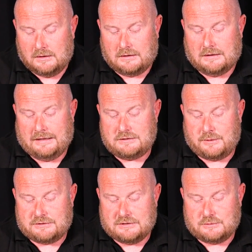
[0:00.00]
The next
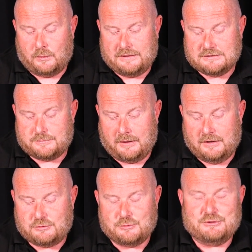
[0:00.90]
question is, what
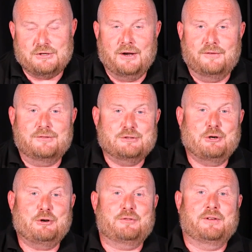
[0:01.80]
inspires your style of
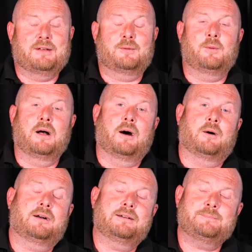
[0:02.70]
photography?
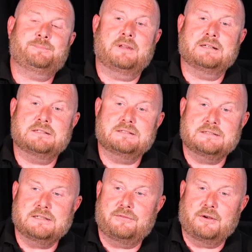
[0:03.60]
Well, this is a
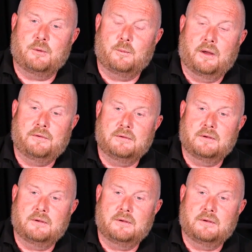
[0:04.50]
difficult one.